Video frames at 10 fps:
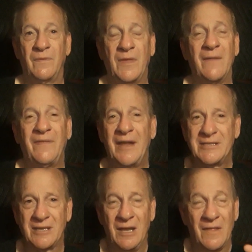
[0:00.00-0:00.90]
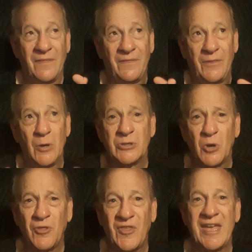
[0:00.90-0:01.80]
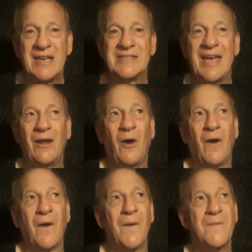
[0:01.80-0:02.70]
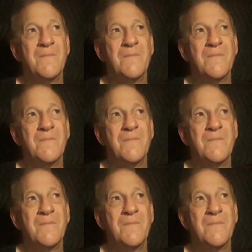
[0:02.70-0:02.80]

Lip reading: Those are things that are